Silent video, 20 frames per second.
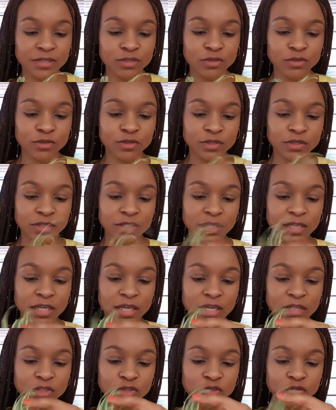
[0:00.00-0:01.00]
You'll see
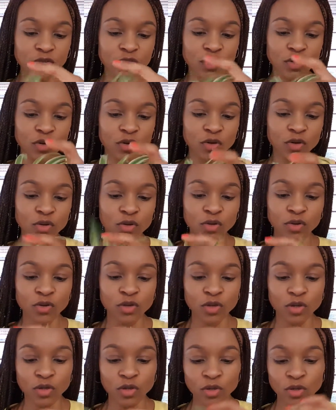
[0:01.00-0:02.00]
as you go,
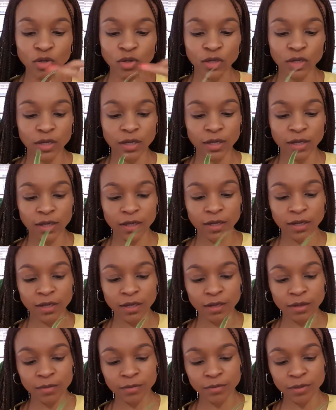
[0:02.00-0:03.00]

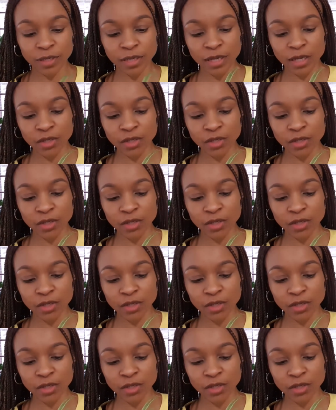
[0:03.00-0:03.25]
yeah,